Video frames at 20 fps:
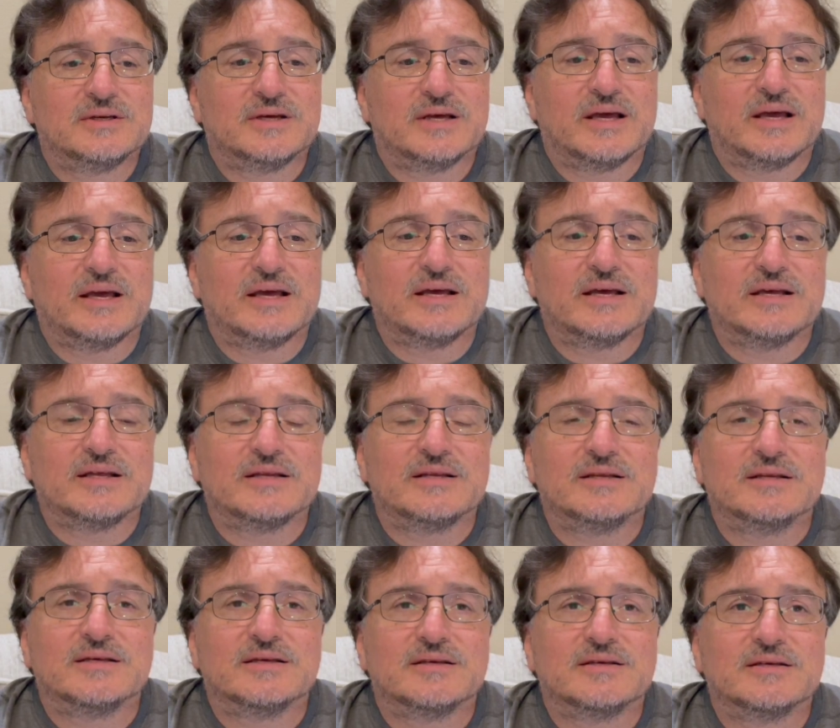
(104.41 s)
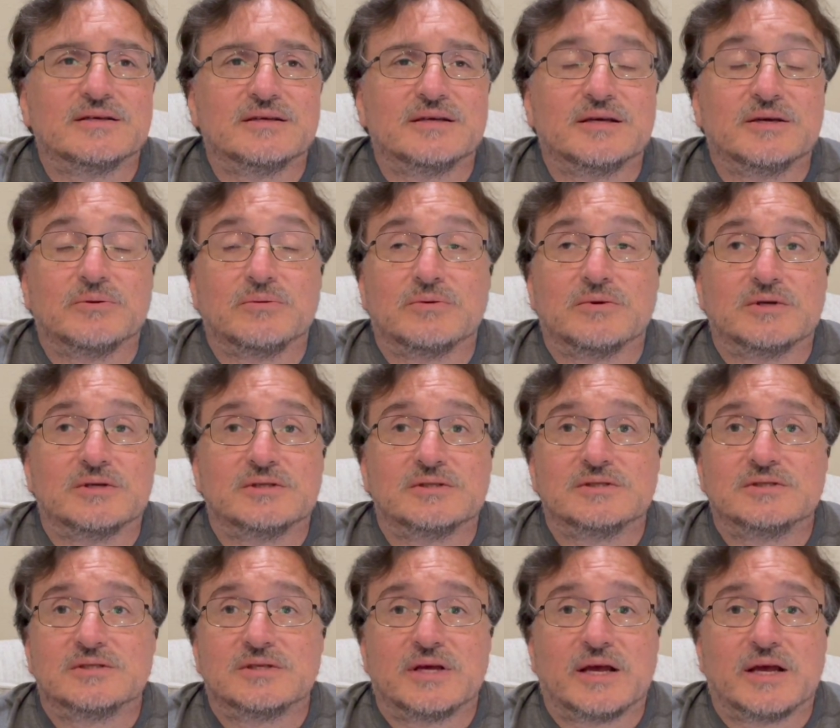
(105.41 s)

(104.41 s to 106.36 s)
and it was